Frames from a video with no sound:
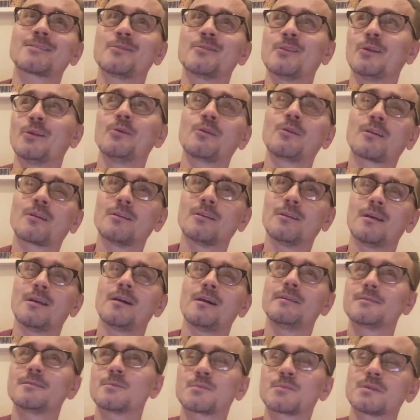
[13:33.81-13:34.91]
on the local
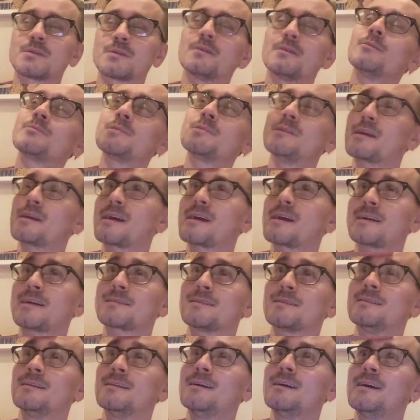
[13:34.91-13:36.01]
lines up to
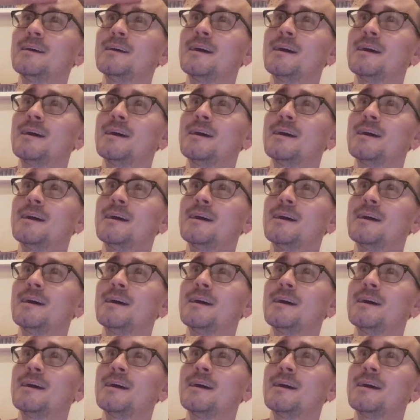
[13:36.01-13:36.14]
Newcastle,